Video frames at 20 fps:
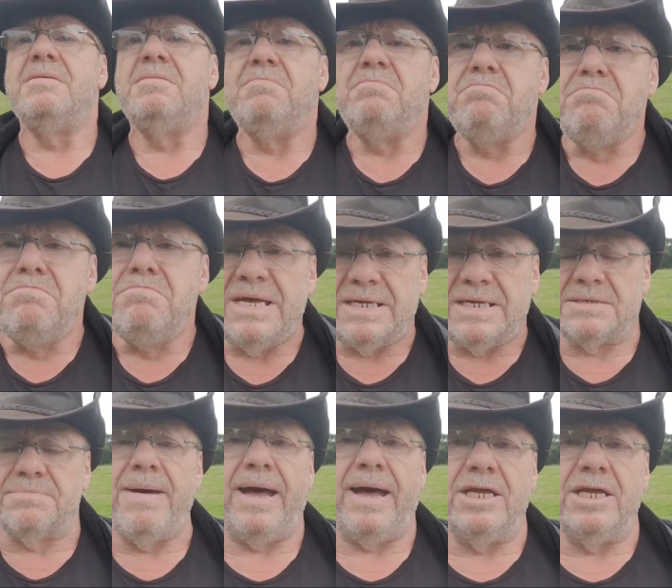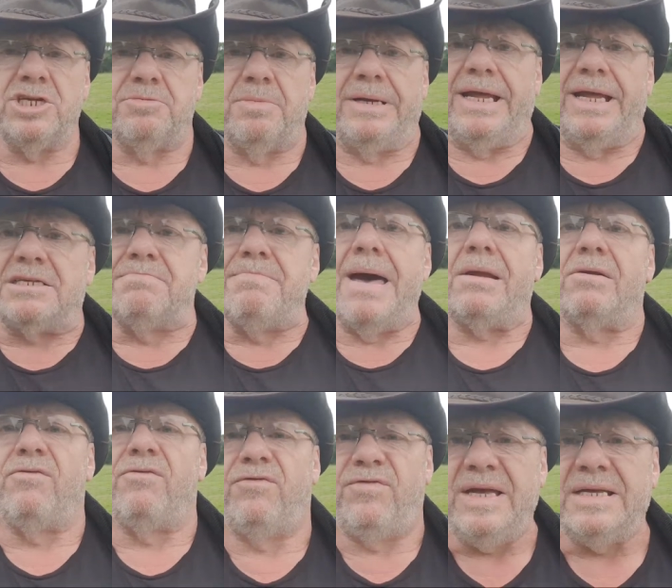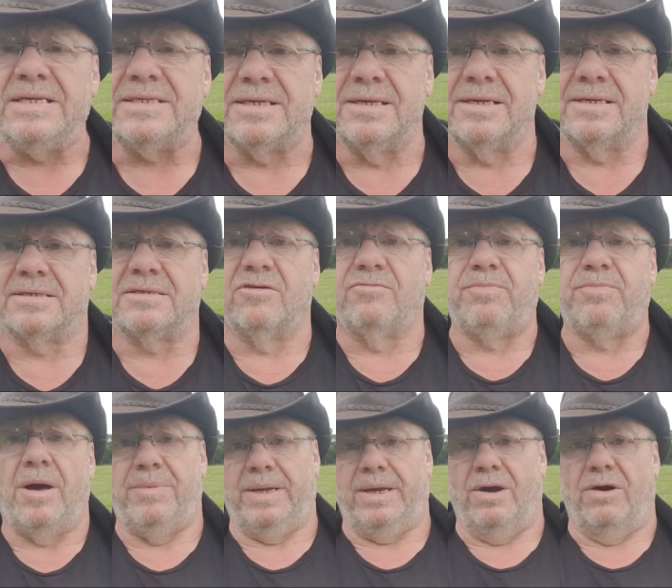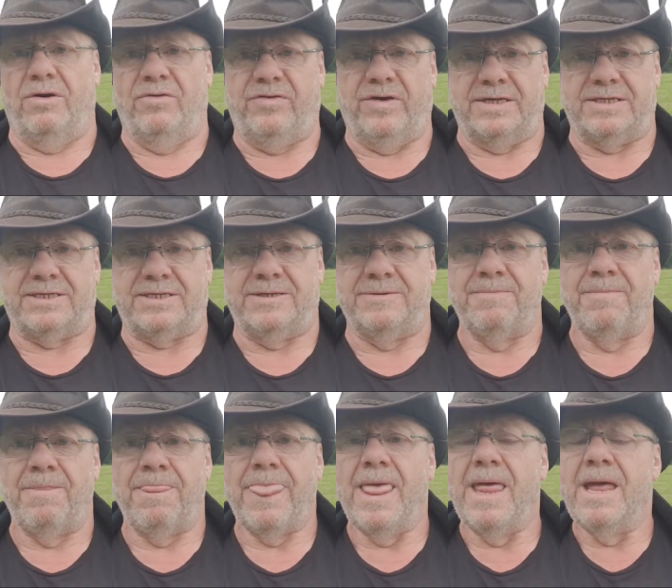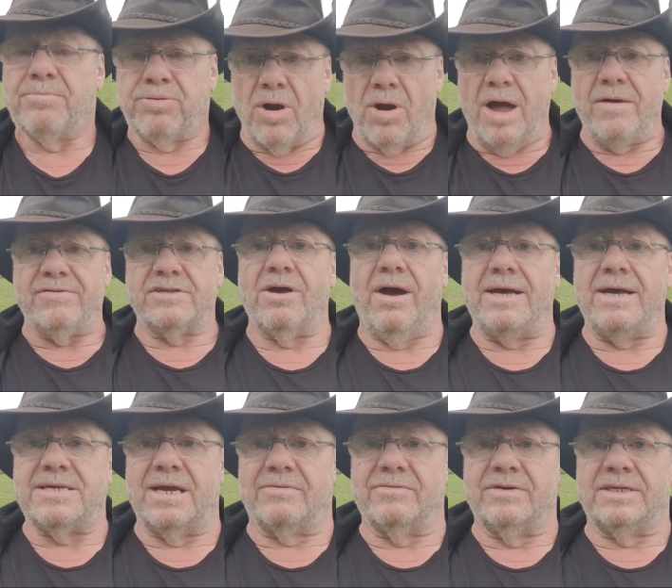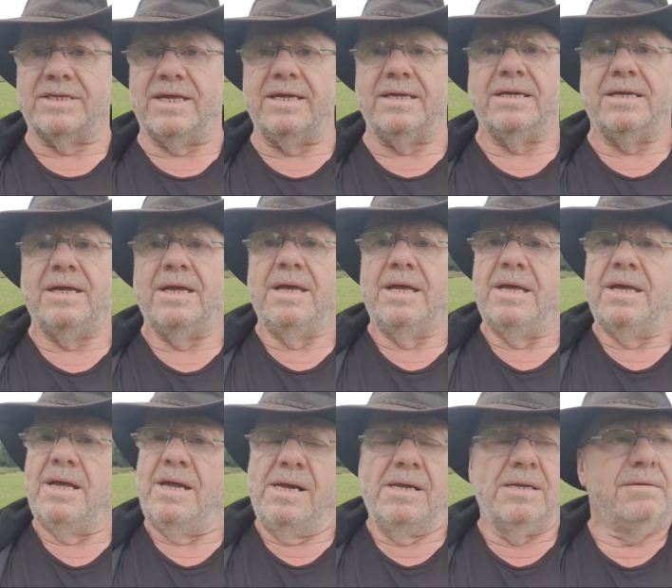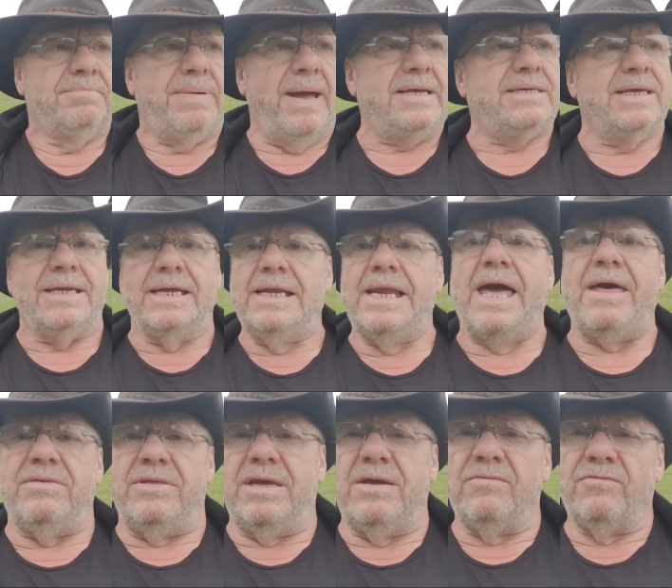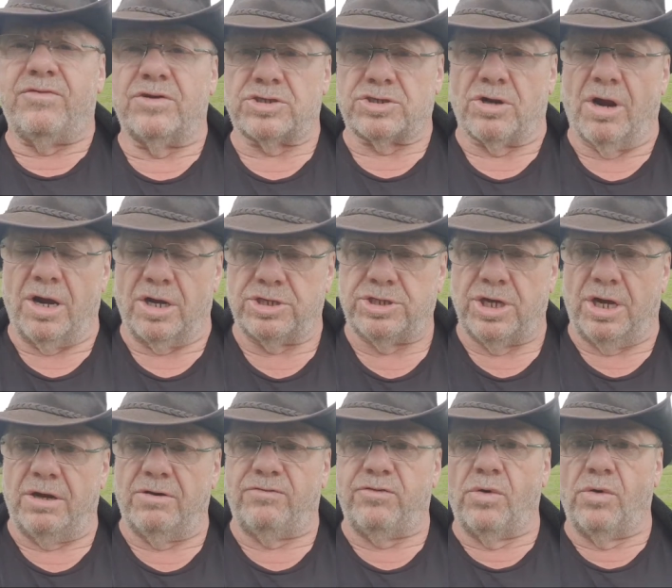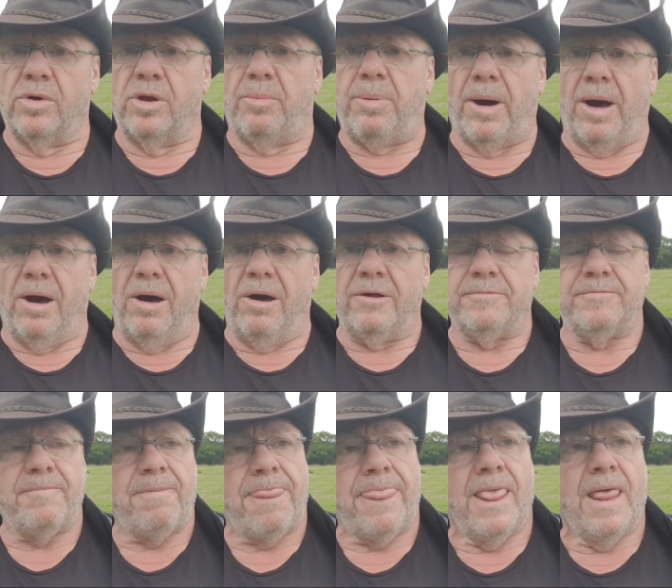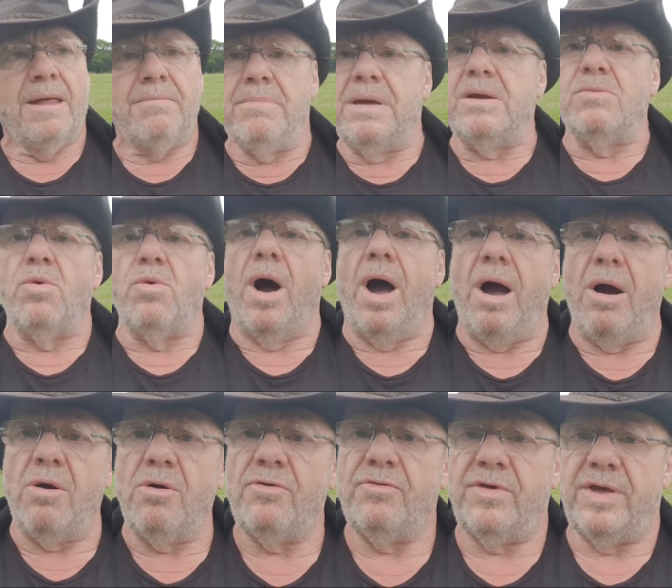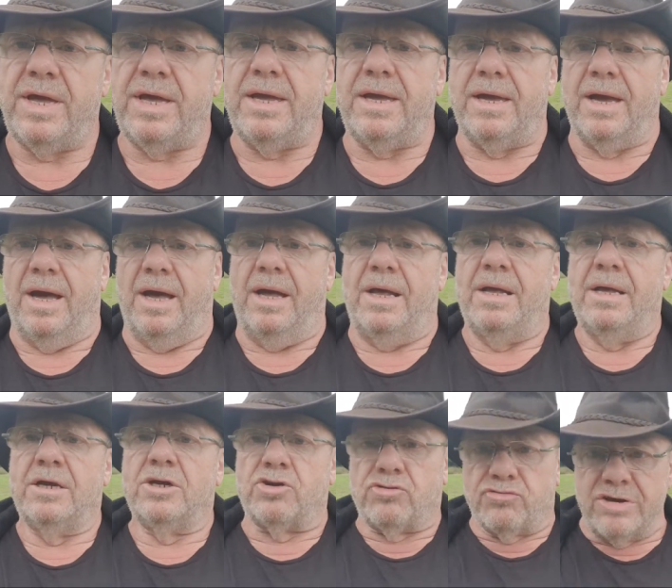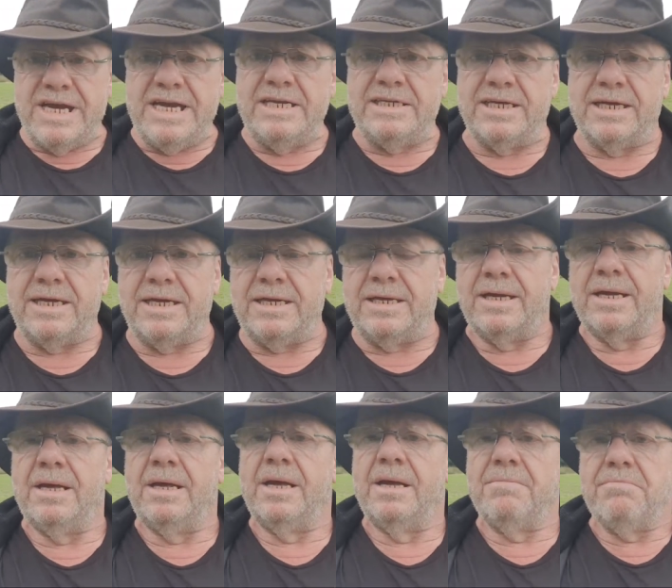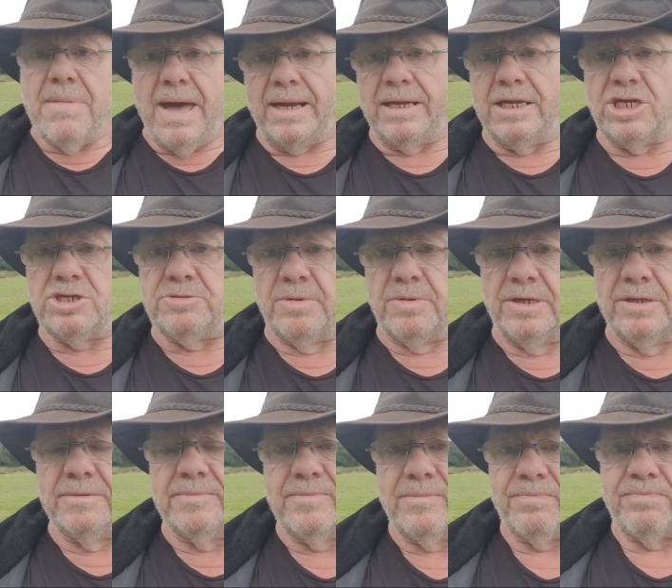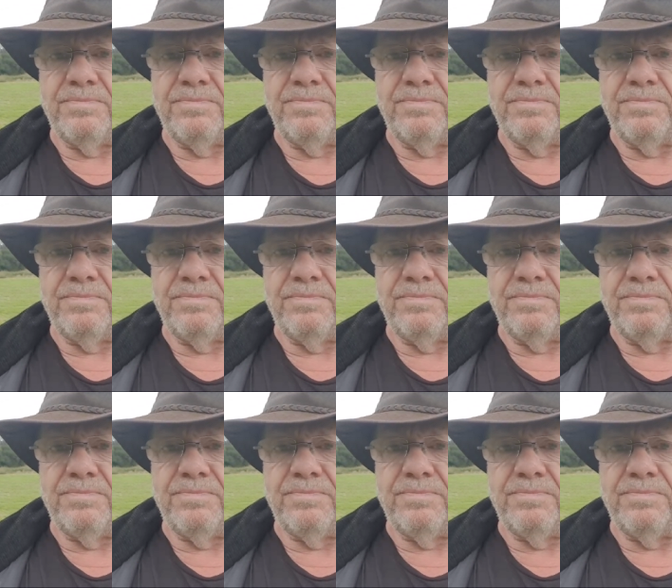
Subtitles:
mismanagement. It's malfeasance of public office. Privatize everything, basically let the infrastructure fall apart. Meanwhile, the greedy management